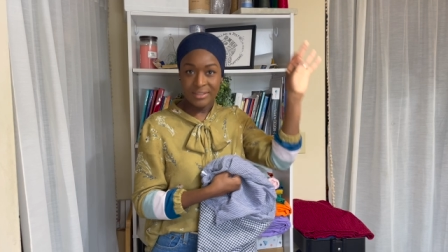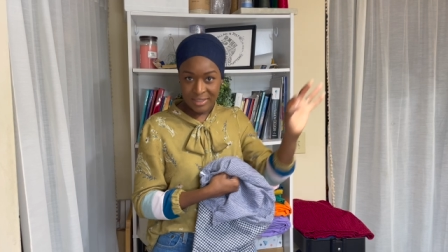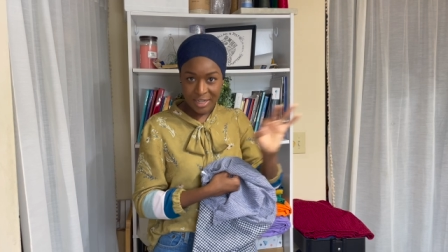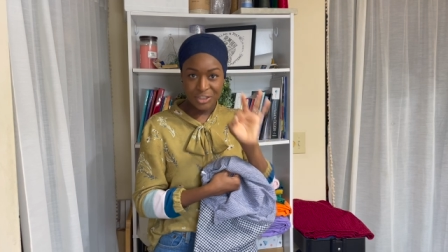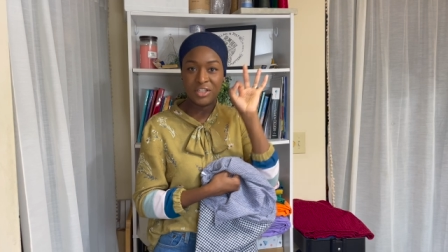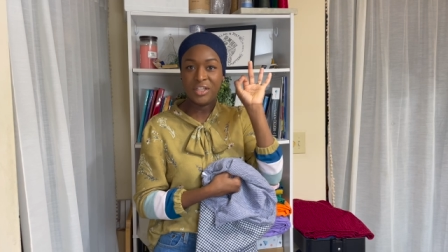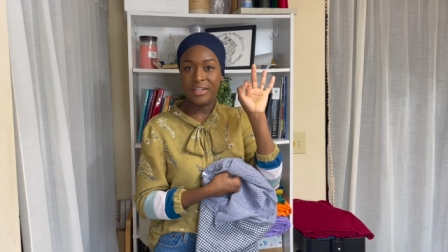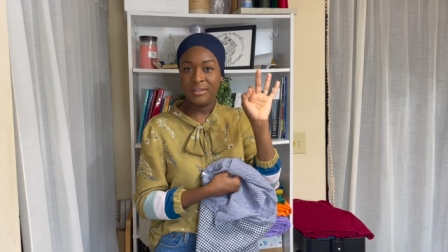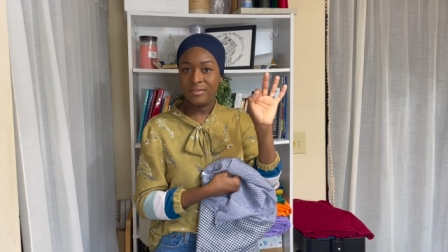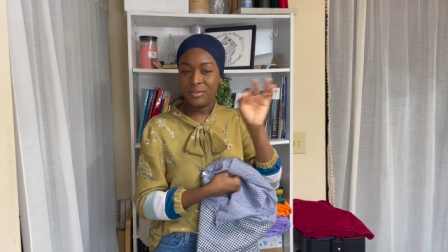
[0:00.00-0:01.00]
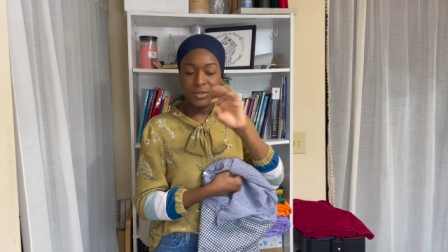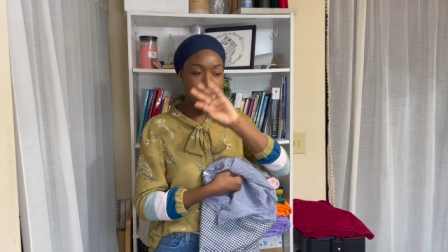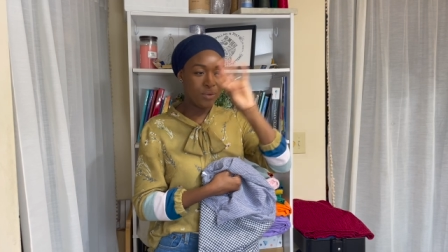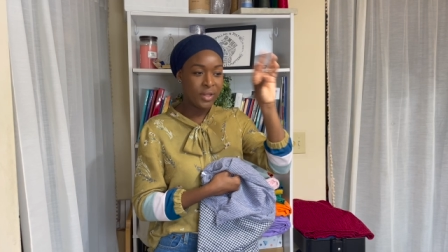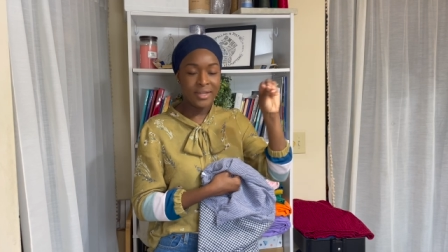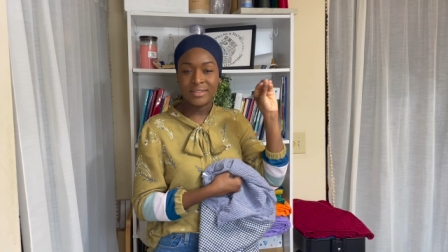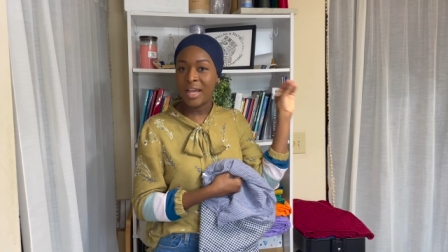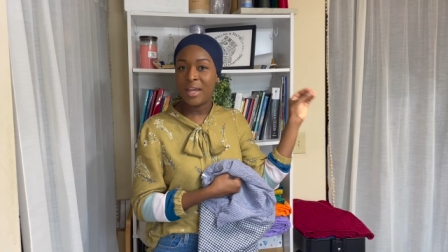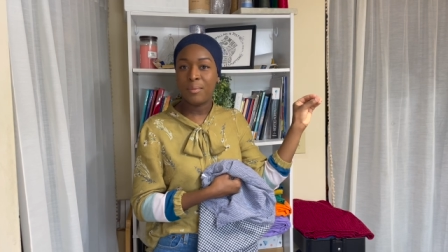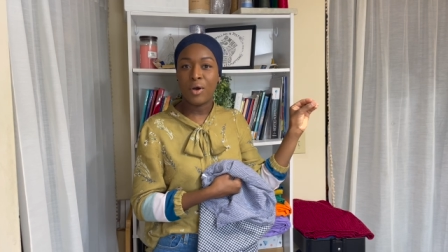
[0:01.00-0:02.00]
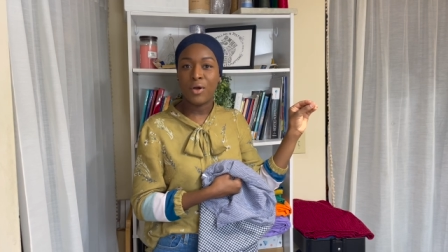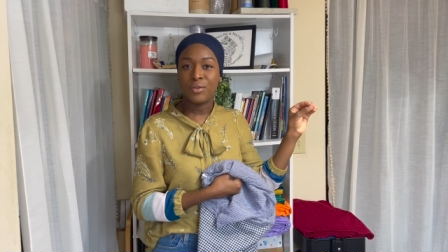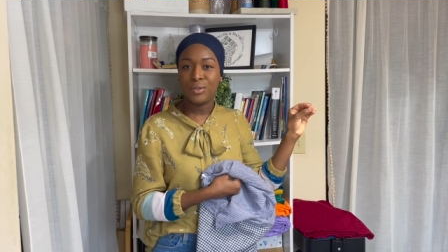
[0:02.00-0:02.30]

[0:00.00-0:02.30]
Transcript: to actually you know like tie up all the